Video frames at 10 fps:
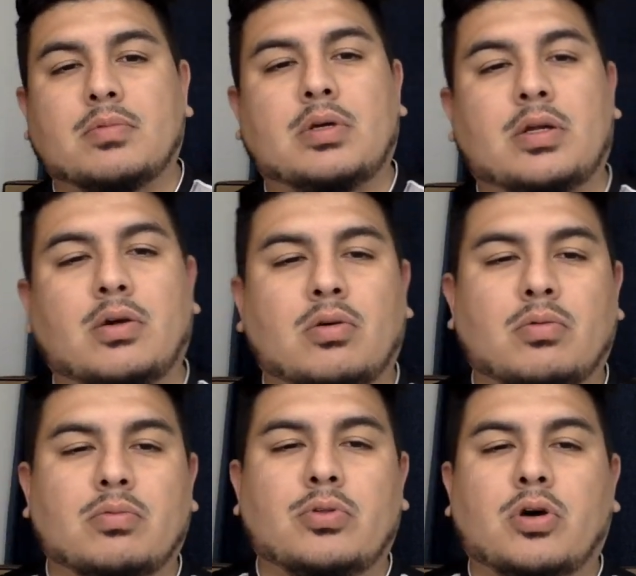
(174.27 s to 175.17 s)
you
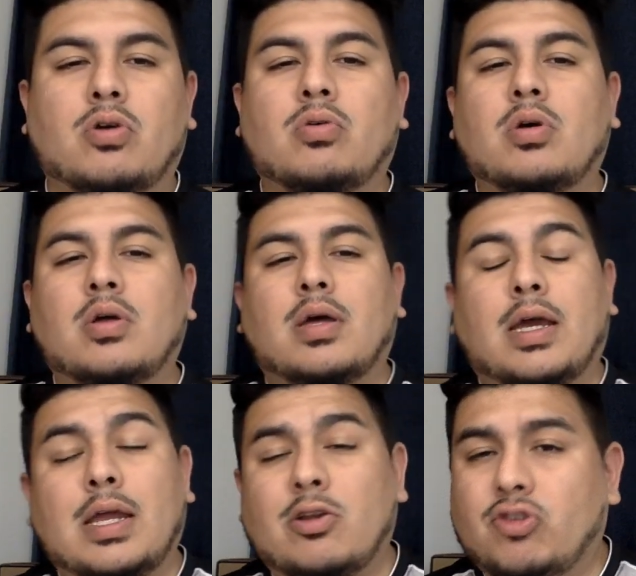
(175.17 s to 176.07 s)
know.
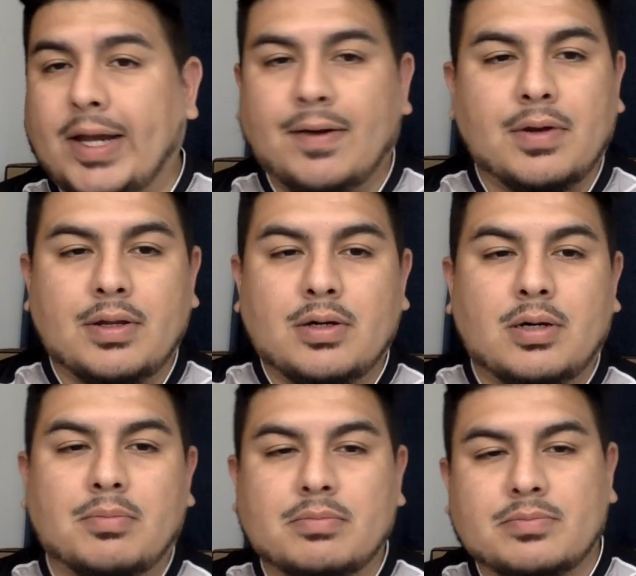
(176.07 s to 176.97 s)
And yeah, Jared,
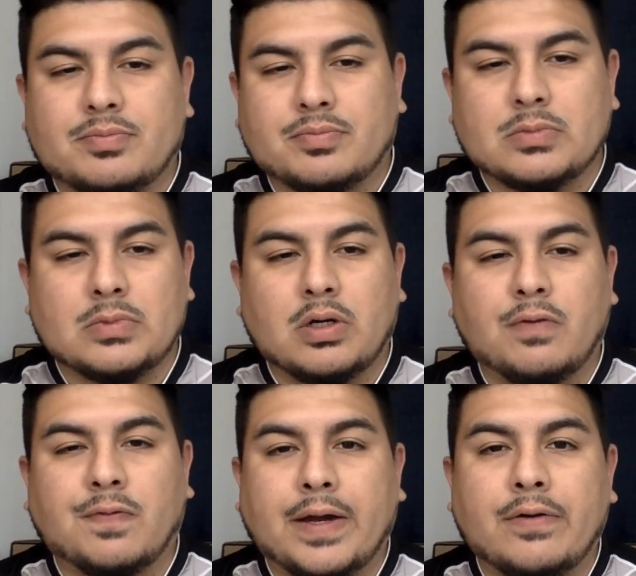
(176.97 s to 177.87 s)

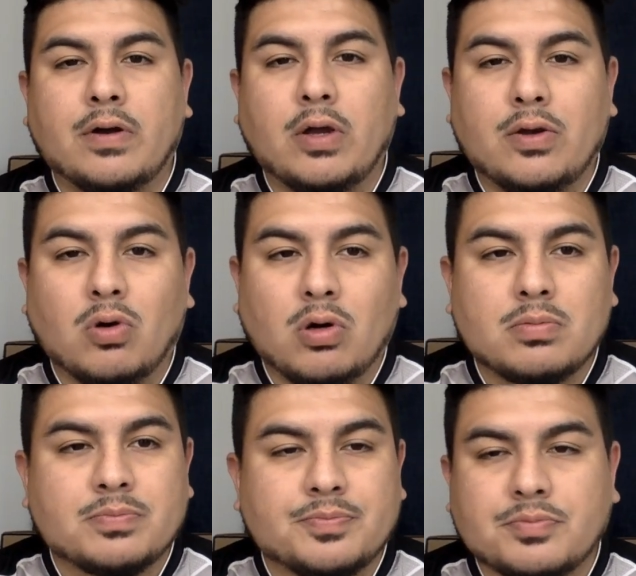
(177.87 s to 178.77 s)
good fighter in
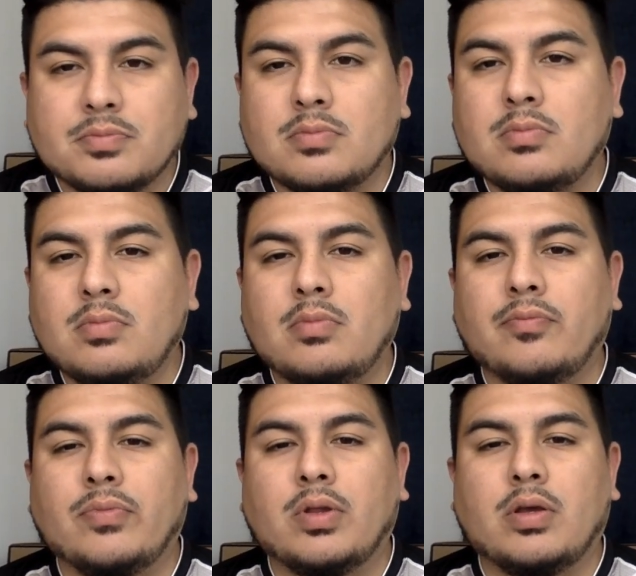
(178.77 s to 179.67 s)
all.
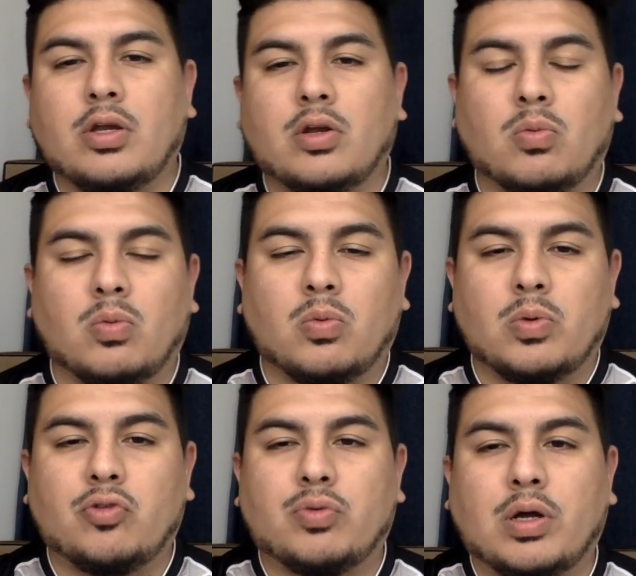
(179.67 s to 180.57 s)
You know,
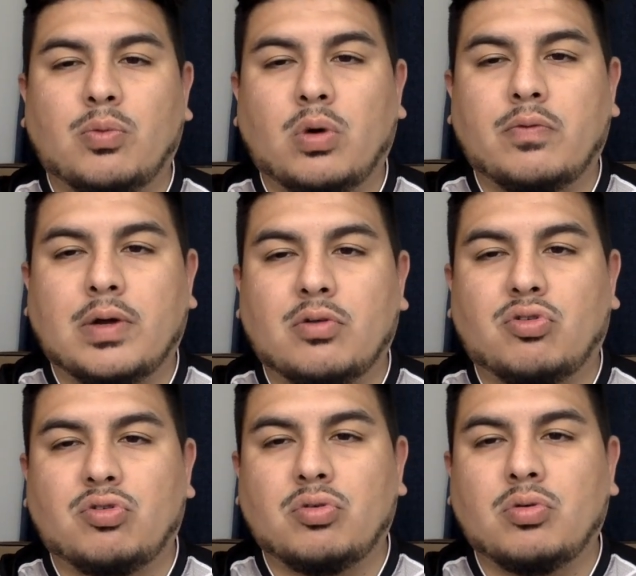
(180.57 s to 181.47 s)
wins round 1, round
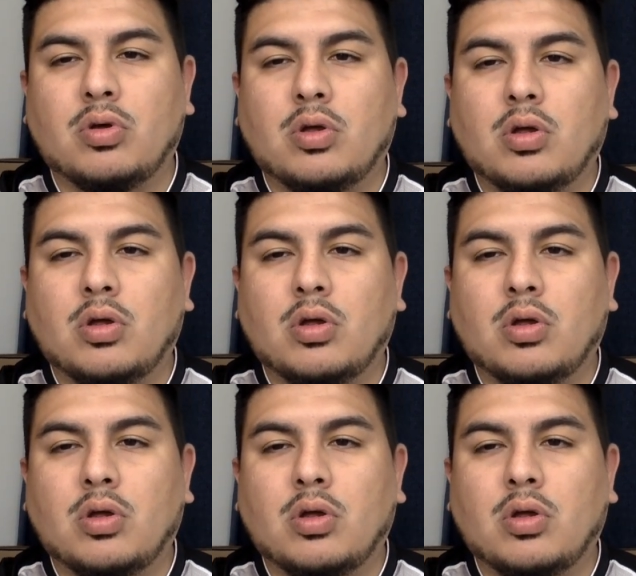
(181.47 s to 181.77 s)
2,